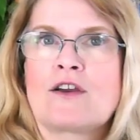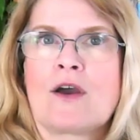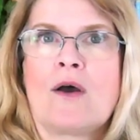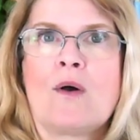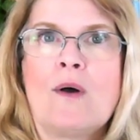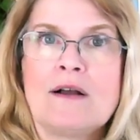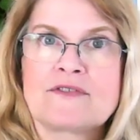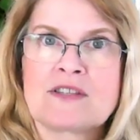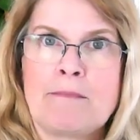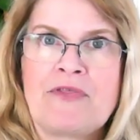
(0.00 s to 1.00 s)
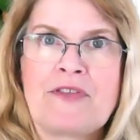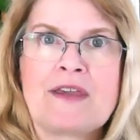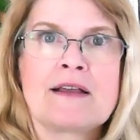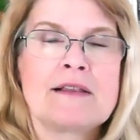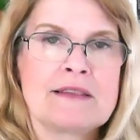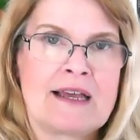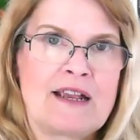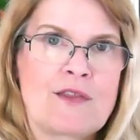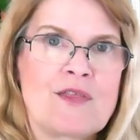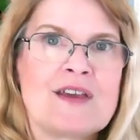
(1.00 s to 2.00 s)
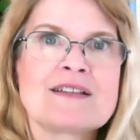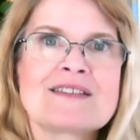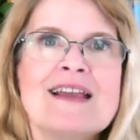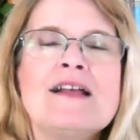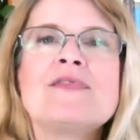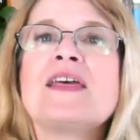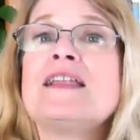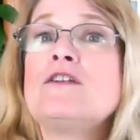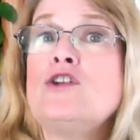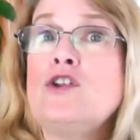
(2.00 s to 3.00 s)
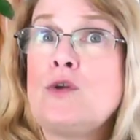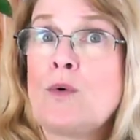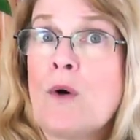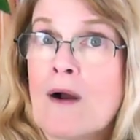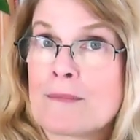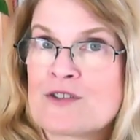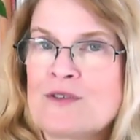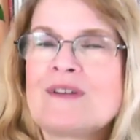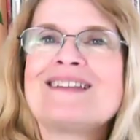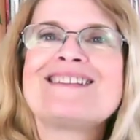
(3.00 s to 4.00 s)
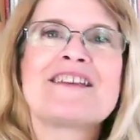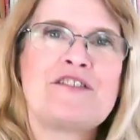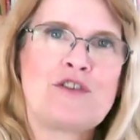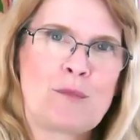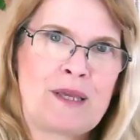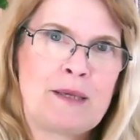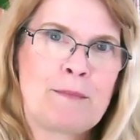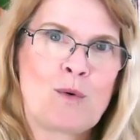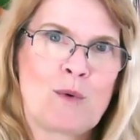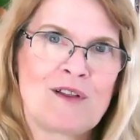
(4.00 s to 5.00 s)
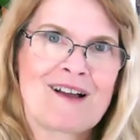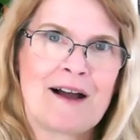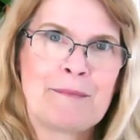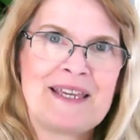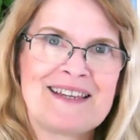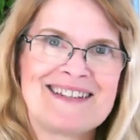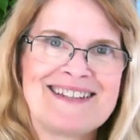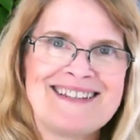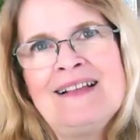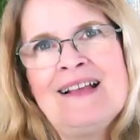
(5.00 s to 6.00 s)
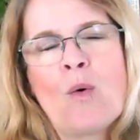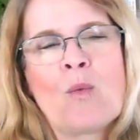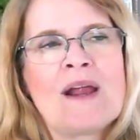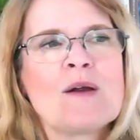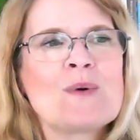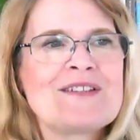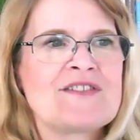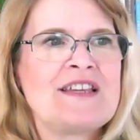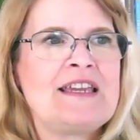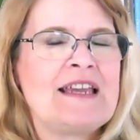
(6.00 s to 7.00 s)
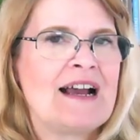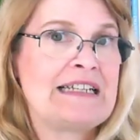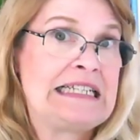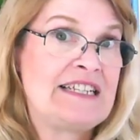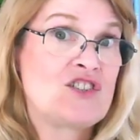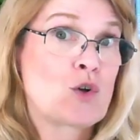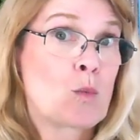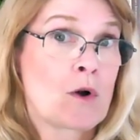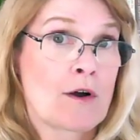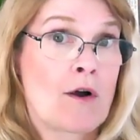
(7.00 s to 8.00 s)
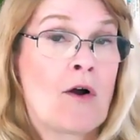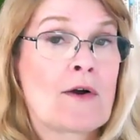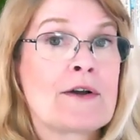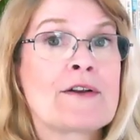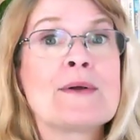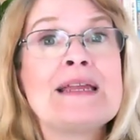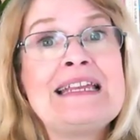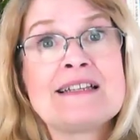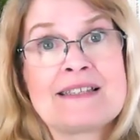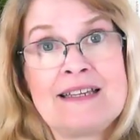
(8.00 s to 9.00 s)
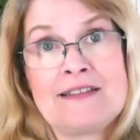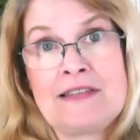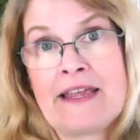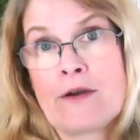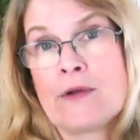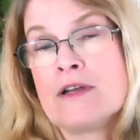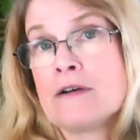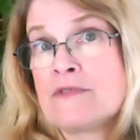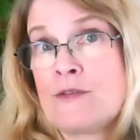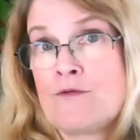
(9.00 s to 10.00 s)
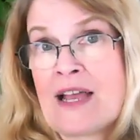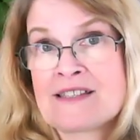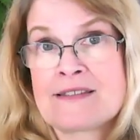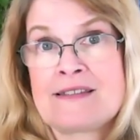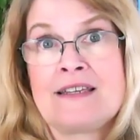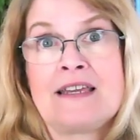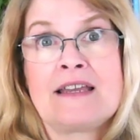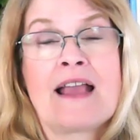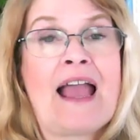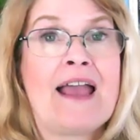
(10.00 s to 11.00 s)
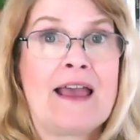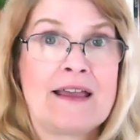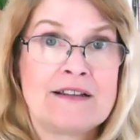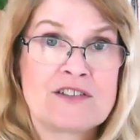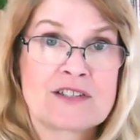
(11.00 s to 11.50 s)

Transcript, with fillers: go of something like this, then new opportunities and new people will come in. Where we see a need to work harder is in the area of investing and